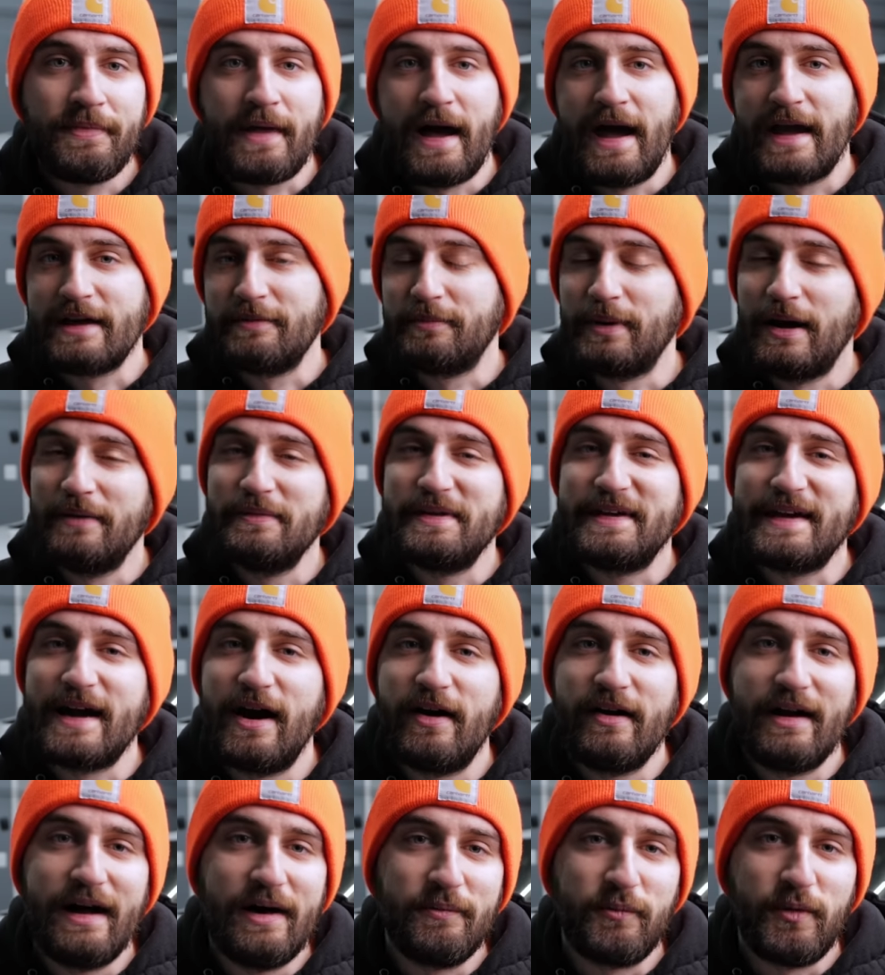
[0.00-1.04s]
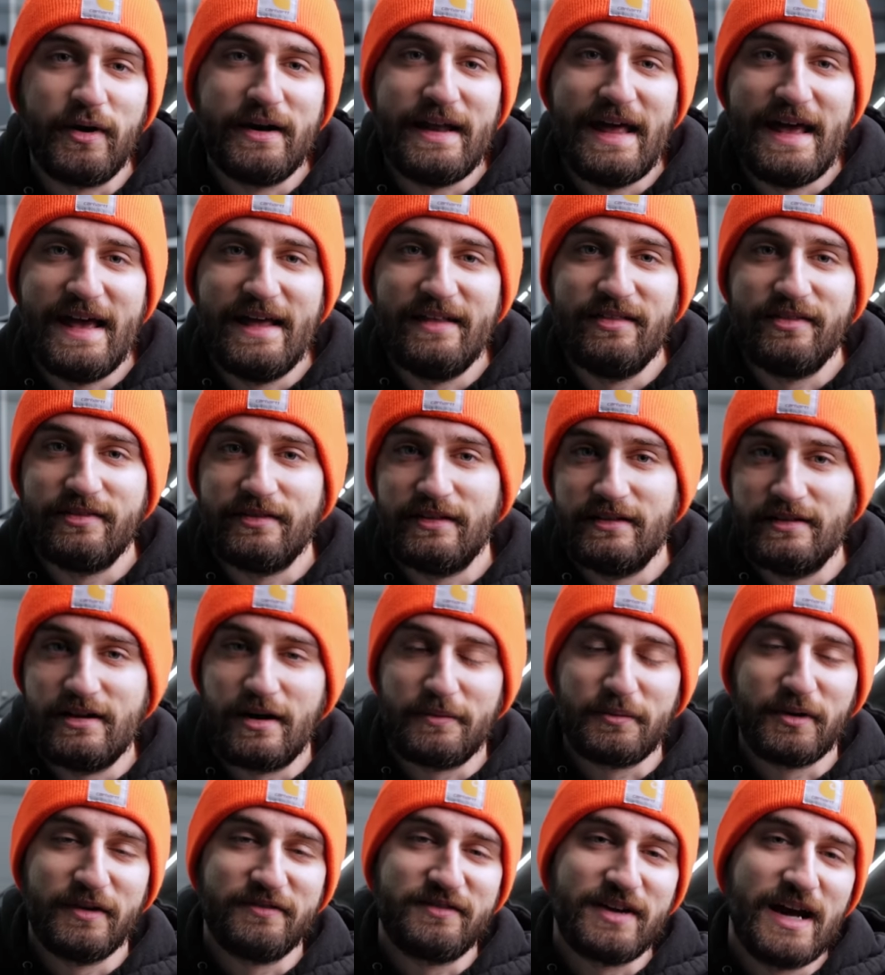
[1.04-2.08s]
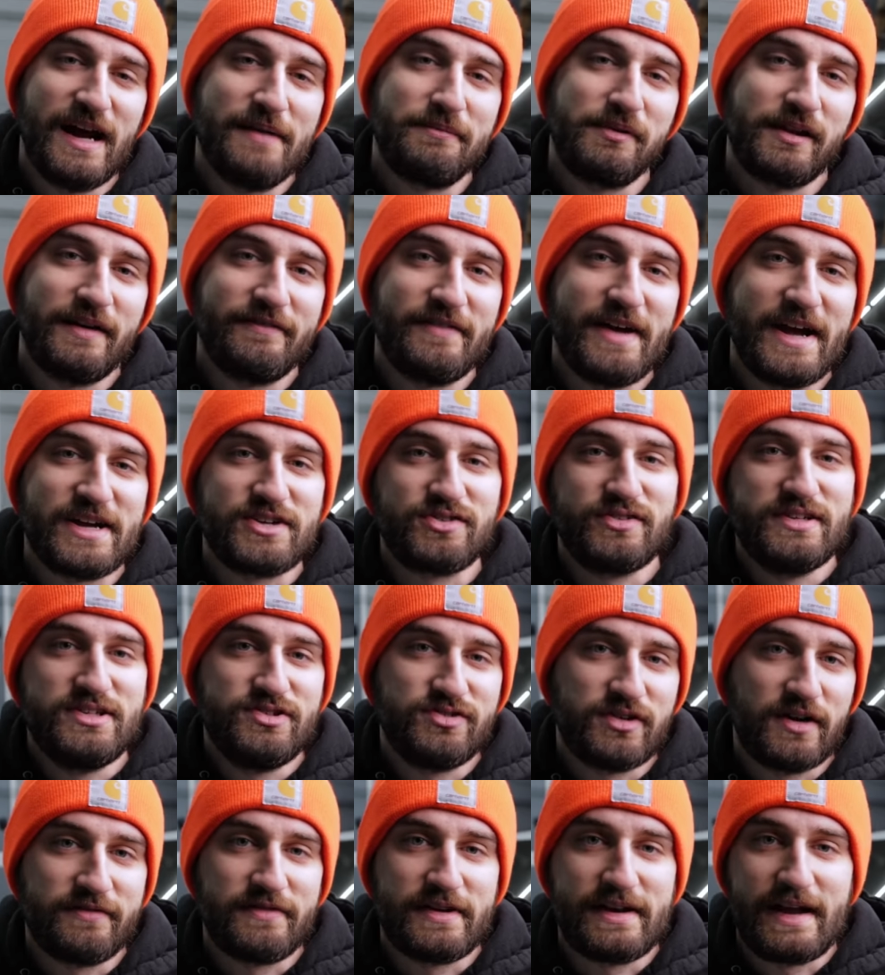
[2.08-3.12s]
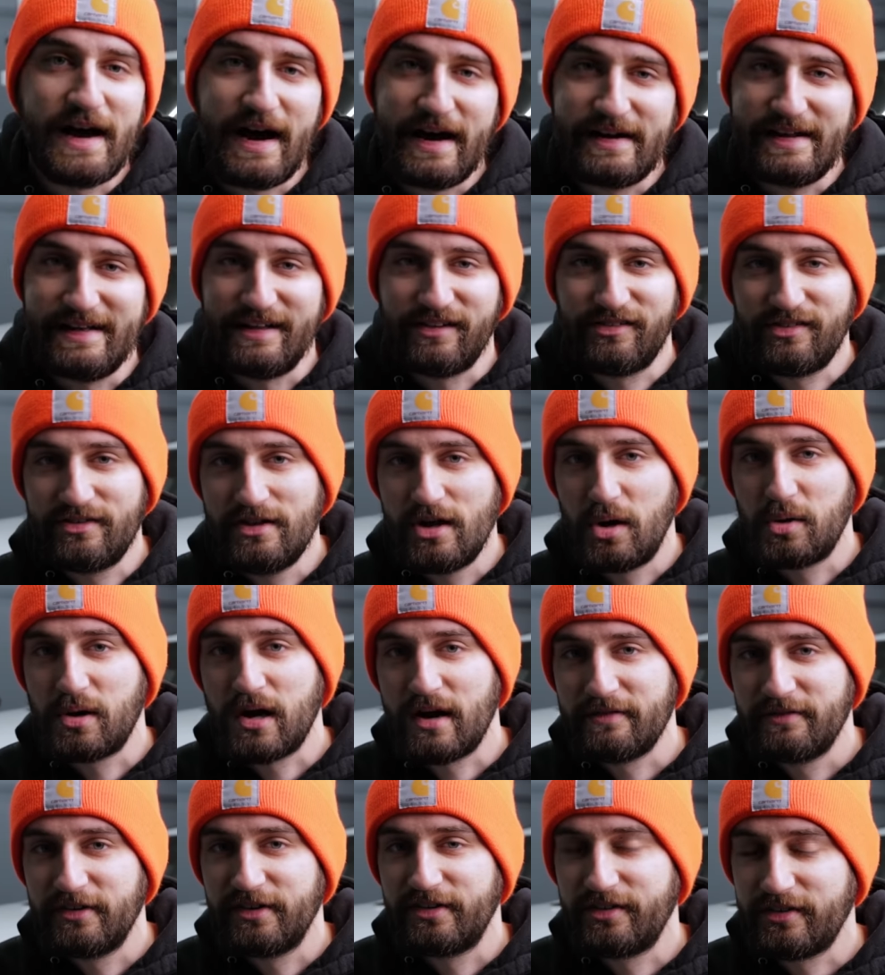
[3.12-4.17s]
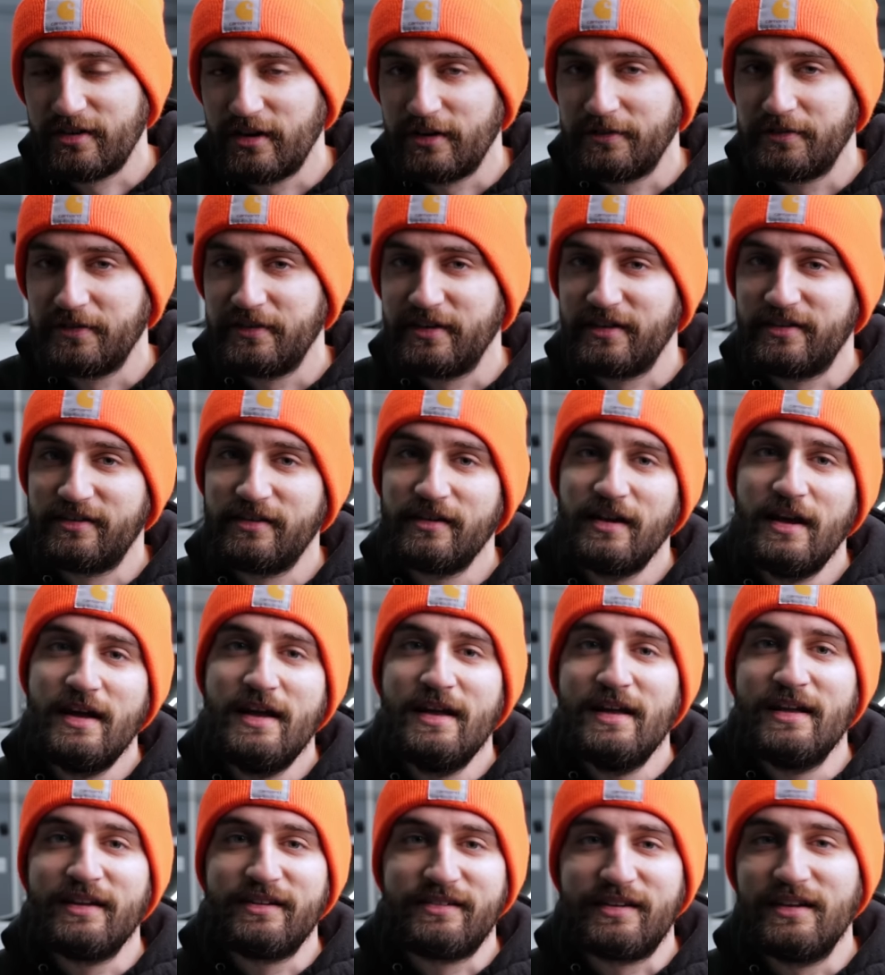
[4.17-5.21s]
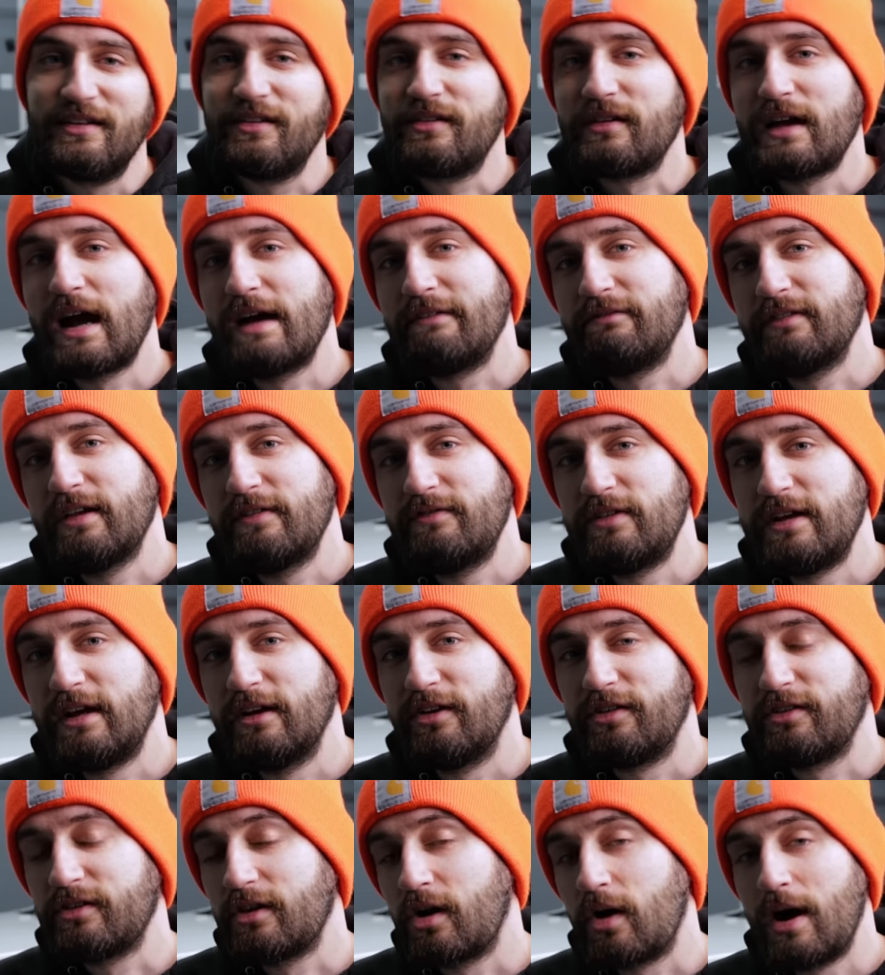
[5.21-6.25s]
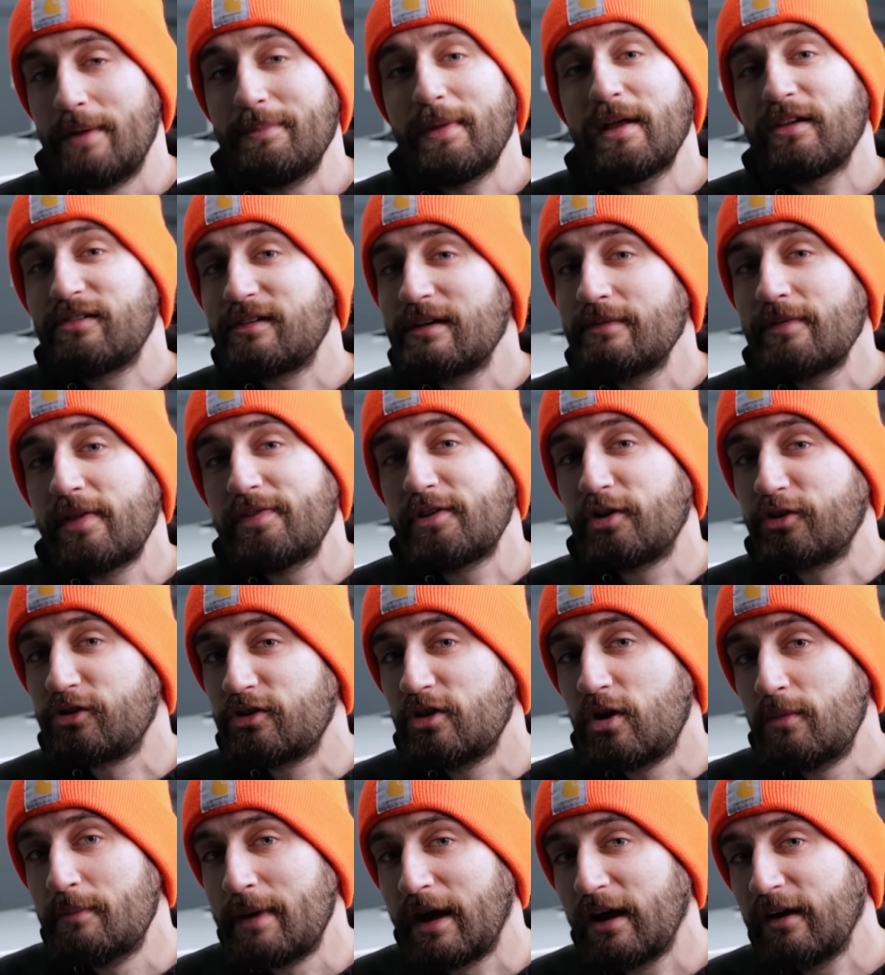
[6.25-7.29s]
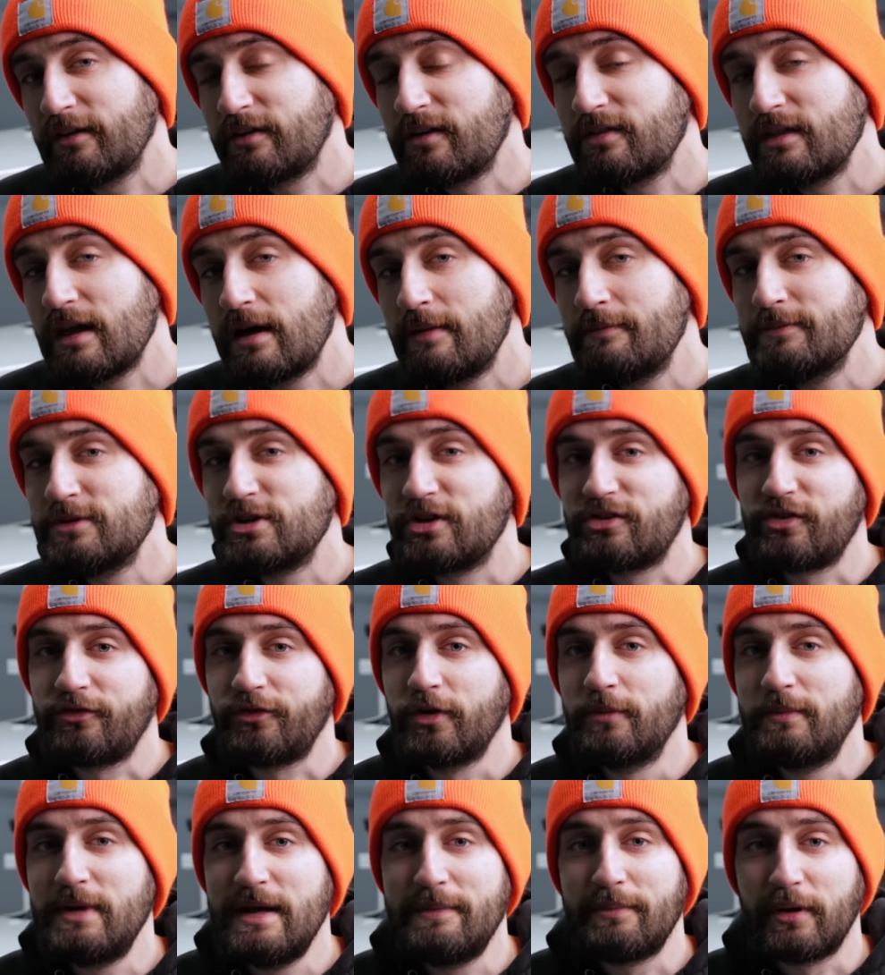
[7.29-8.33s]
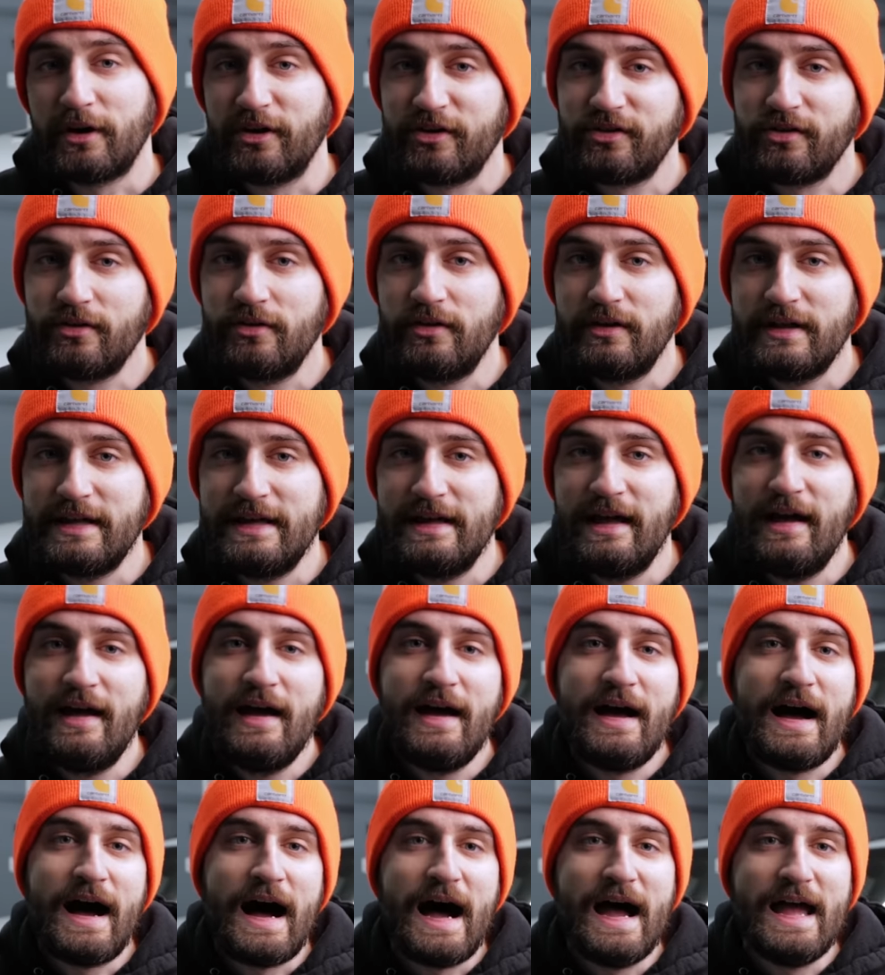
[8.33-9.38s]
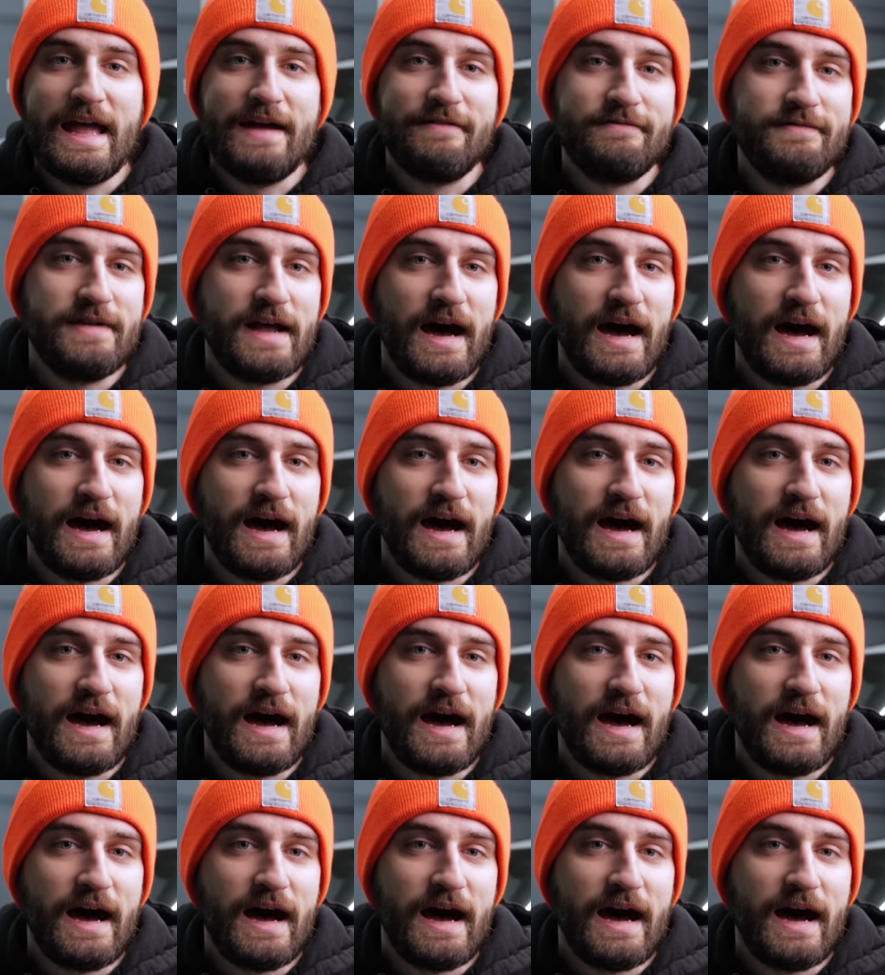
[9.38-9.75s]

I could probably count on one hand the number of times I've actually driven on a snow-covered surface since I've lived here. So I'm not saying that there's no merit to them, just for me personally, I have